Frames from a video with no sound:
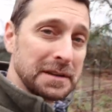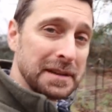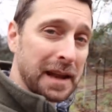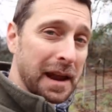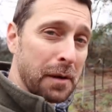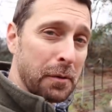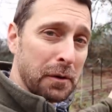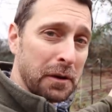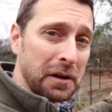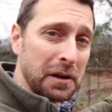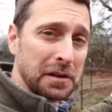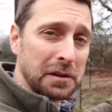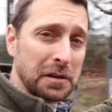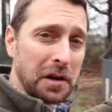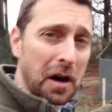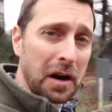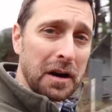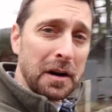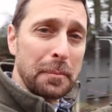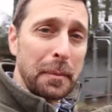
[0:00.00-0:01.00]
Today we're going to
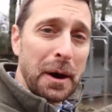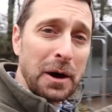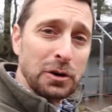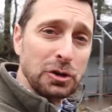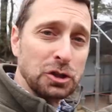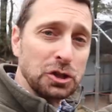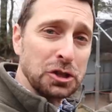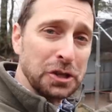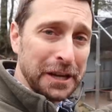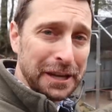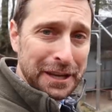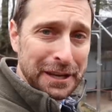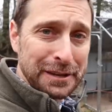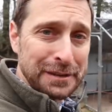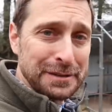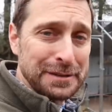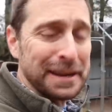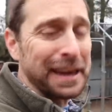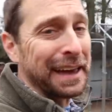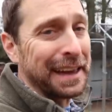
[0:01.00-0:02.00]
talk about chickens